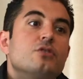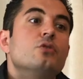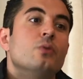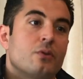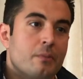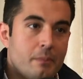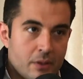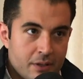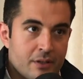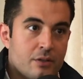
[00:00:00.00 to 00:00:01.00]
200
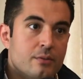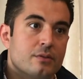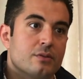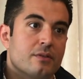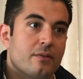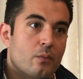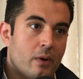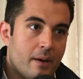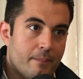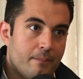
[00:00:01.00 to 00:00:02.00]
million users of the
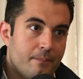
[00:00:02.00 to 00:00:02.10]
web.